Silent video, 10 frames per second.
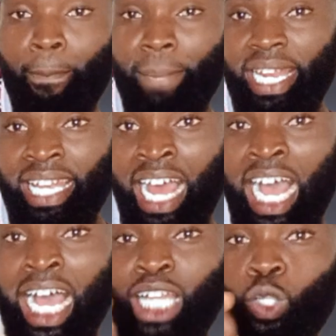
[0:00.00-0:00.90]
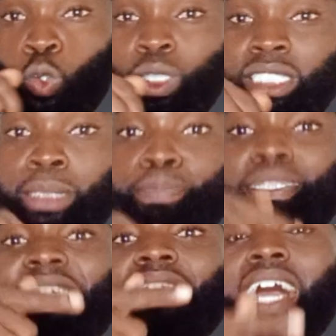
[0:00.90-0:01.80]
Bilalun
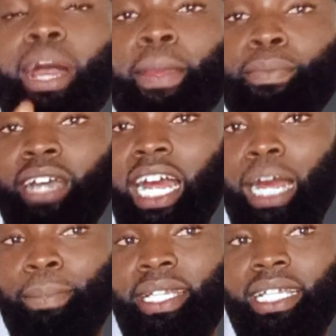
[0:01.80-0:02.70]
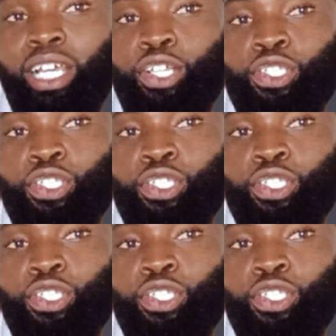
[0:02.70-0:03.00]
ibn Hamid.